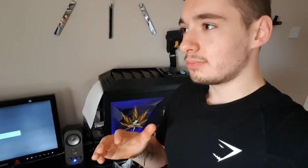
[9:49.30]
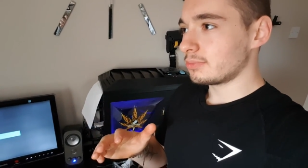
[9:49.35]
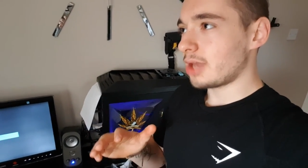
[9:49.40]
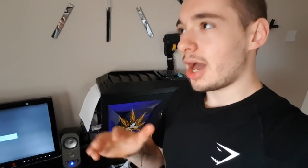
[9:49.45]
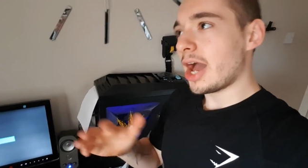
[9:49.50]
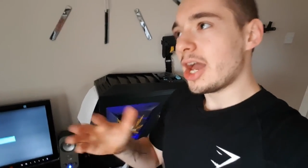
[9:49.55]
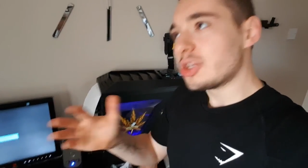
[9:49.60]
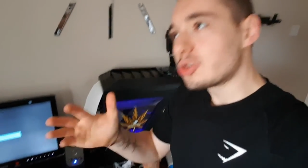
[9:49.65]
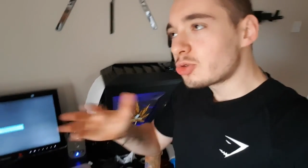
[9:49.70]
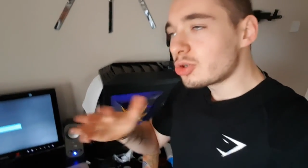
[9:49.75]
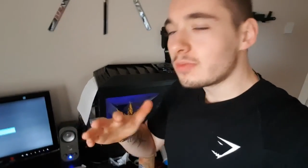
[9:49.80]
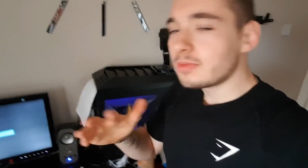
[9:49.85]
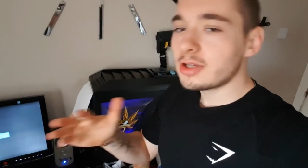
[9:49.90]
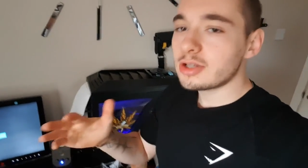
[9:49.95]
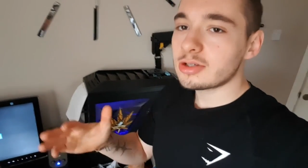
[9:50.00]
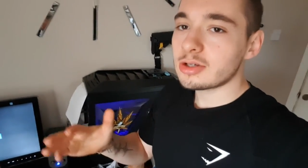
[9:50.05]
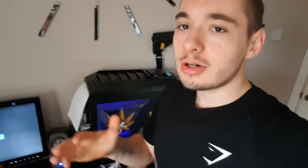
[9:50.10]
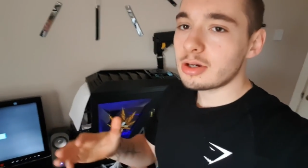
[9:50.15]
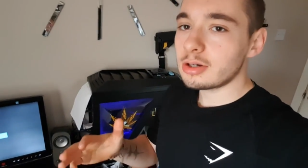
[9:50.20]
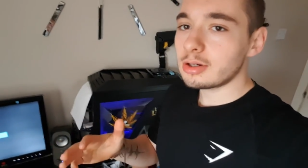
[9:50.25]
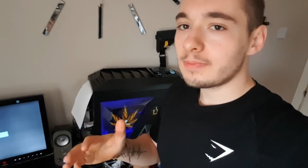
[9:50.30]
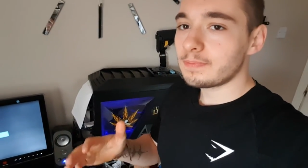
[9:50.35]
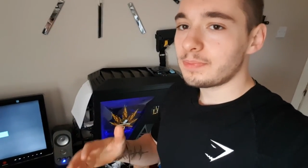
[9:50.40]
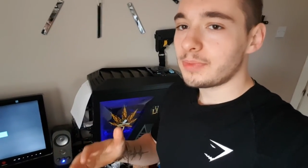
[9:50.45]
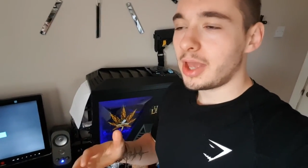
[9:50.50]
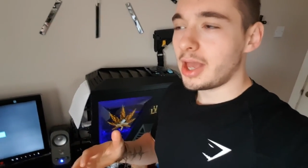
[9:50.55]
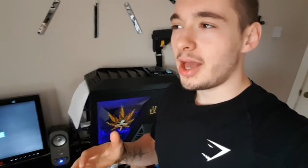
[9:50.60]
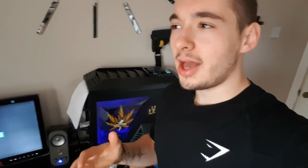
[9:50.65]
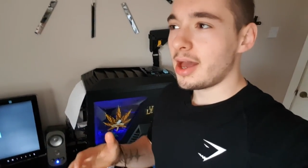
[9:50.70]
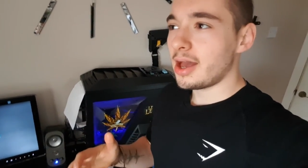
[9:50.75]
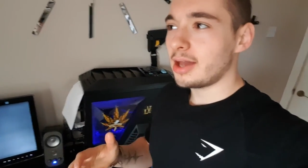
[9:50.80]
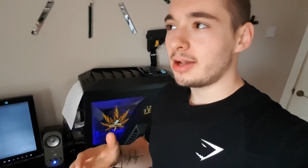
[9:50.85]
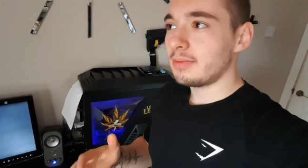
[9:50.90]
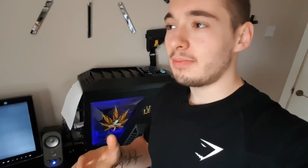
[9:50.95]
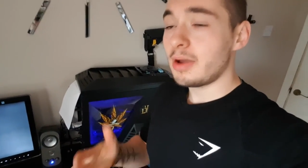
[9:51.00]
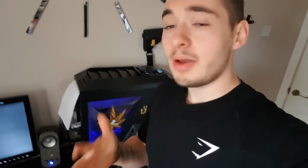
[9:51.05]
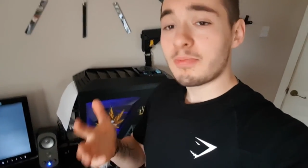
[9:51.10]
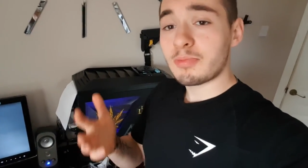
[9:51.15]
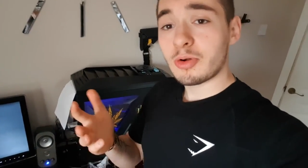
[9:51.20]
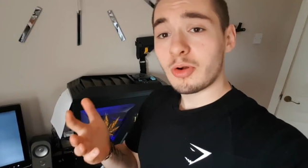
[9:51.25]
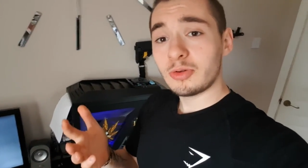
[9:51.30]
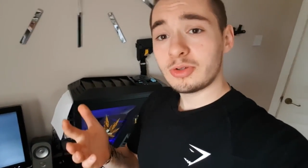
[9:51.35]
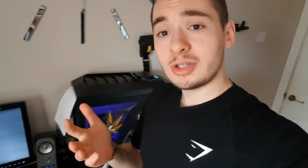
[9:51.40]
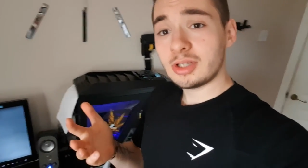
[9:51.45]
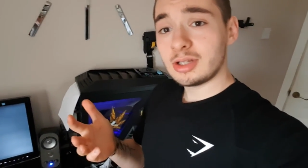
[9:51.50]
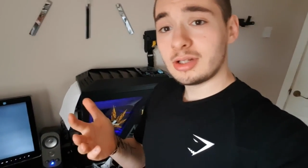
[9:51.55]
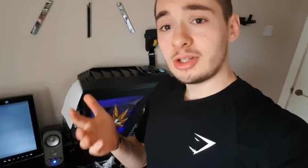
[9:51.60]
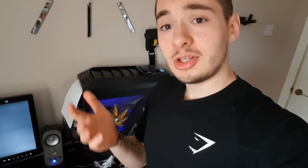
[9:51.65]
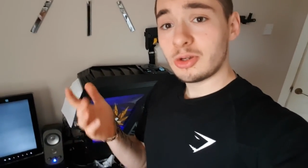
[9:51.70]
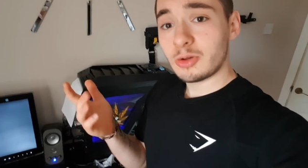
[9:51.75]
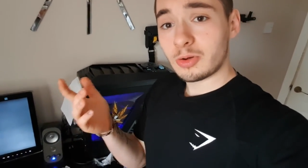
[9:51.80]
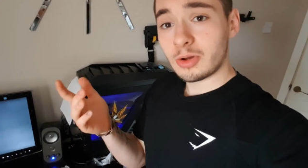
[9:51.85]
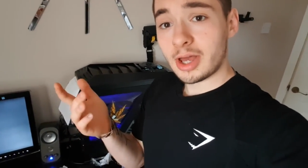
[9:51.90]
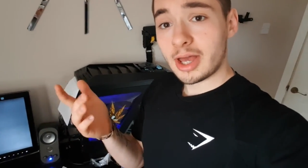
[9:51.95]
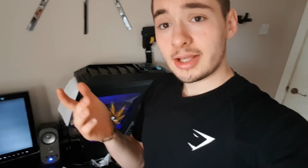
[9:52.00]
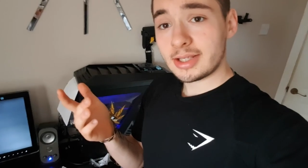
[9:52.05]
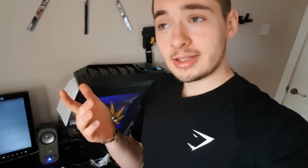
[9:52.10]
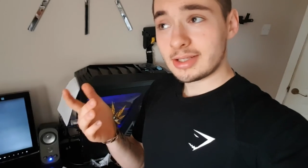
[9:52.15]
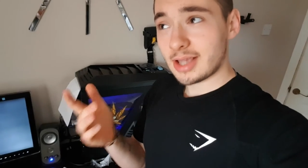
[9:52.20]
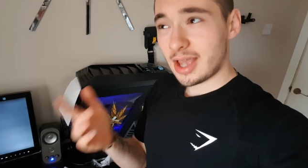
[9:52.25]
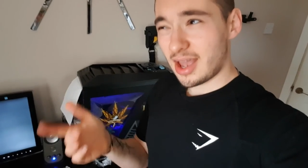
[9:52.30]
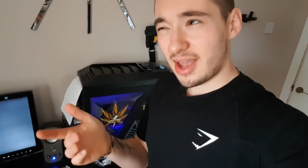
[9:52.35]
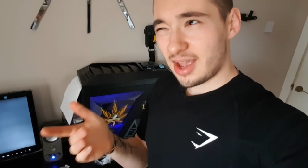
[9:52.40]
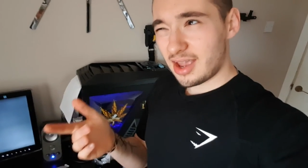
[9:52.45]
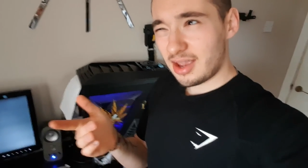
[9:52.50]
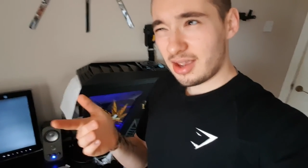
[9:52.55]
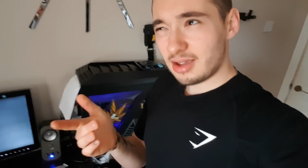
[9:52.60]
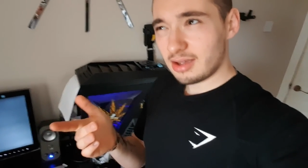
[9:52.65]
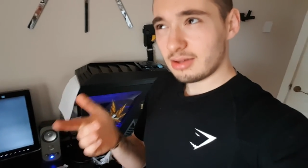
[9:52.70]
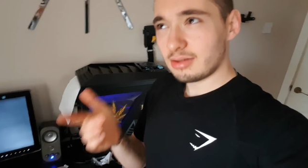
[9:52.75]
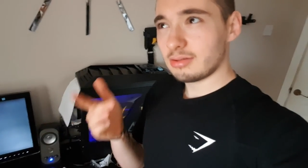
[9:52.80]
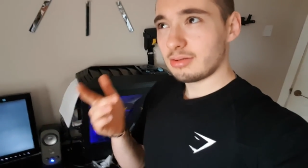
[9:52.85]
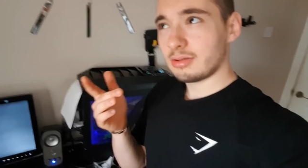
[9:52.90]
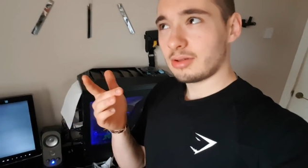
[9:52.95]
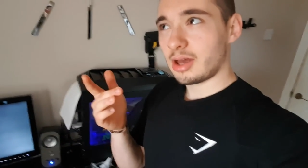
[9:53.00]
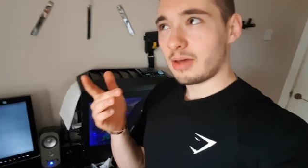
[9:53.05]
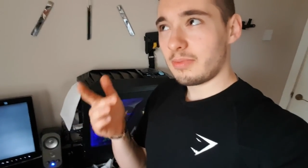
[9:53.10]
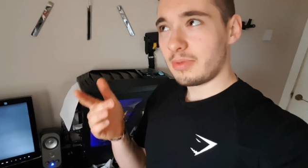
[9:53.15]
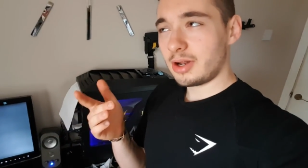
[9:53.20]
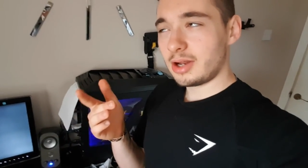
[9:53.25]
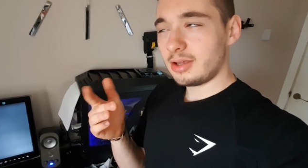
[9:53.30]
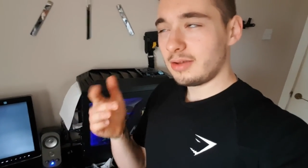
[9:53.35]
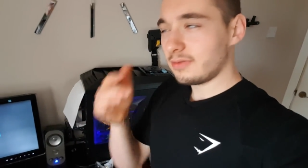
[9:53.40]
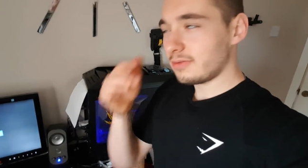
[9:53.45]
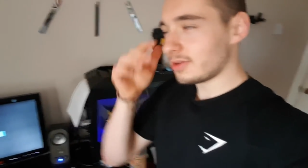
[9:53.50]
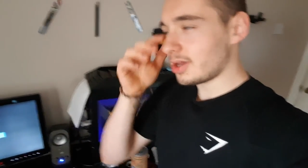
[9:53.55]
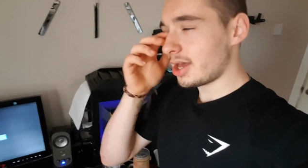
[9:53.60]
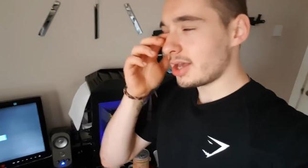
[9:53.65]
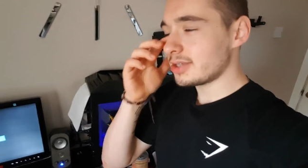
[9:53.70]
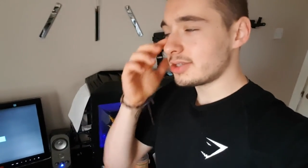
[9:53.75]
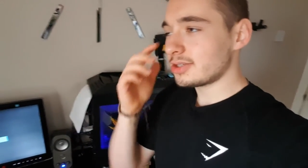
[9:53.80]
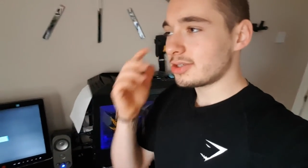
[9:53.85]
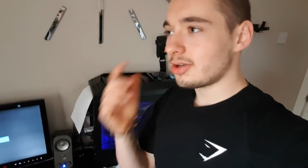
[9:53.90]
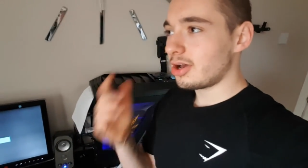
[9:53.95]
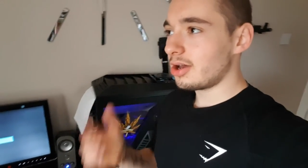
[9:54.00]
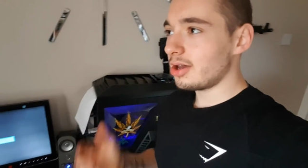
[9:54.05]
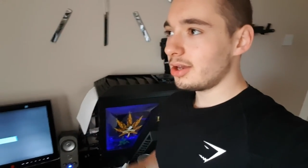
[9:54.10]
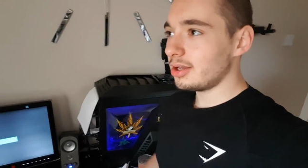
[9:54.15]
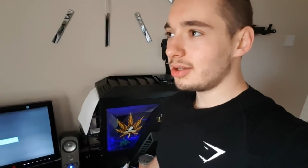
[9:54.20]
ice cream dessert, and my Protein USA, I believe, saw